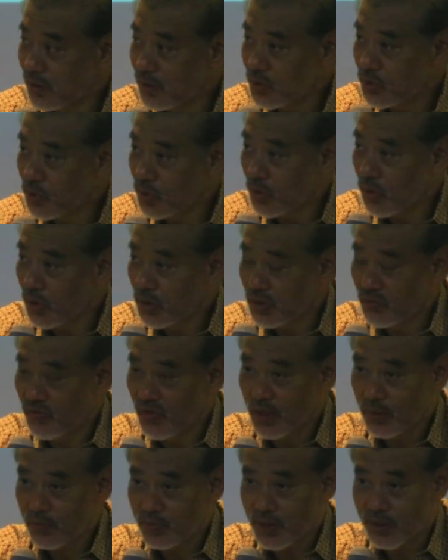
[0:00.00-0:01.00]
so-called
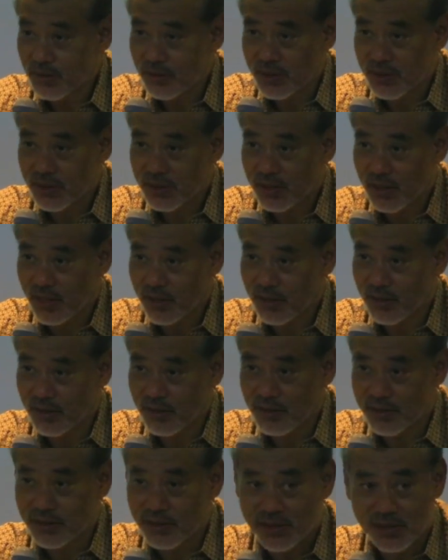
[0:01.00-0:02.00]
developed countries like
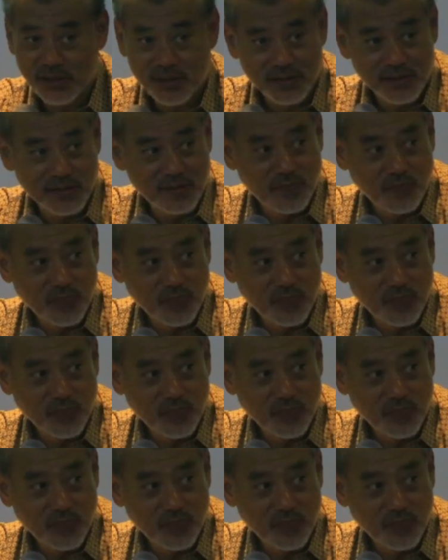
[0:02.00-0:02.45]
Greece